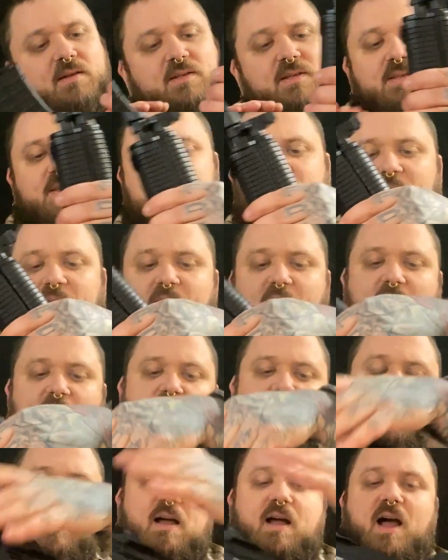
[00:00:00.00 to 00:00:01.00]
just a
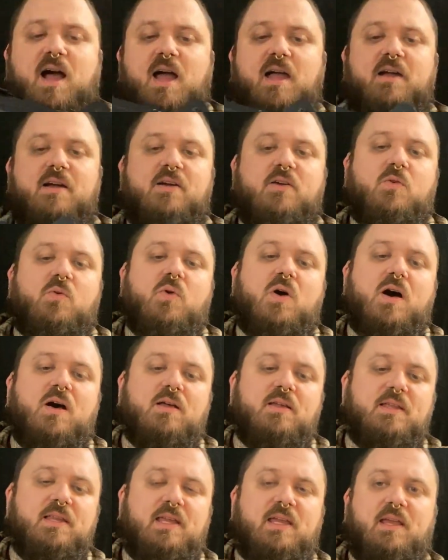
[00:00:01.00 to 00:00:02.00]
higher
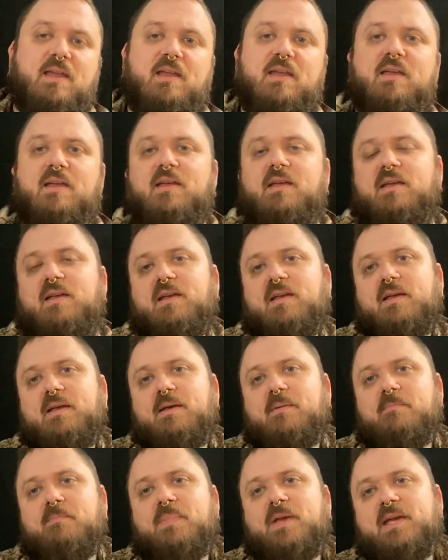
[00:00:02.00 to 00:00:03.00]
quality
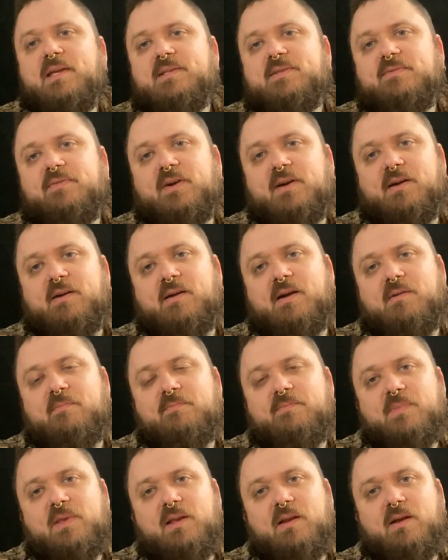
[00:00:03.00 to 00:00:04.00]
base
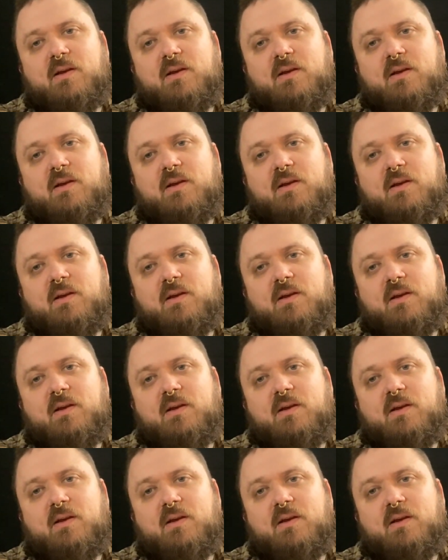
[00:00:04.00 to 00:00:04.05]
firearm.